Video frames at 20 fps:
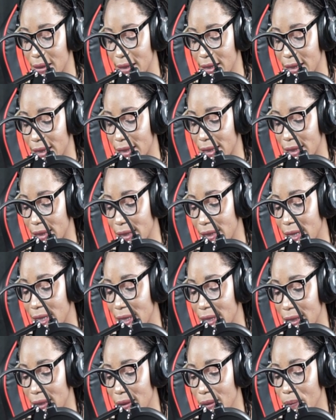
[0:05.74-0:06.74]
this is
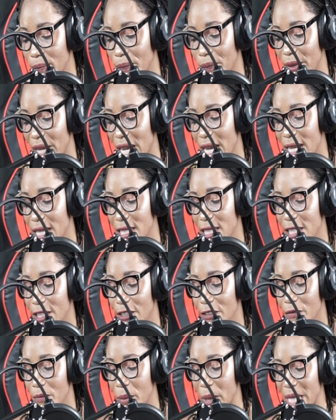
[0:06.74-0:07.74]
it.
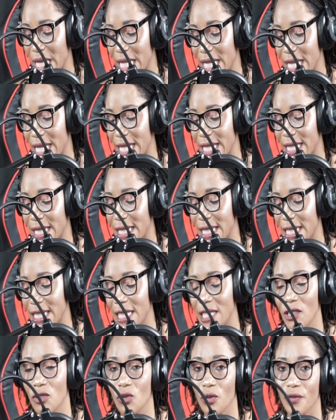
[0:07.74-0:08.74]
Self-pity is the
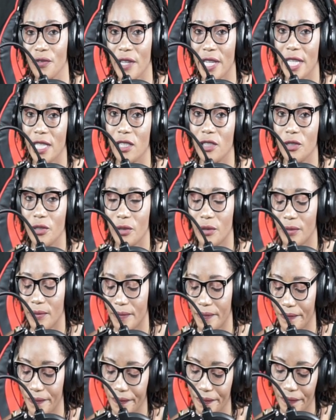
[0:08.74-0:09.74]
key to failure.
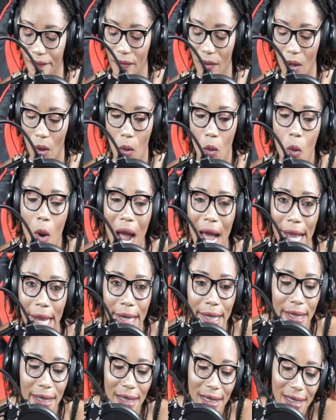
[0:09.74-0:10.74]
Why?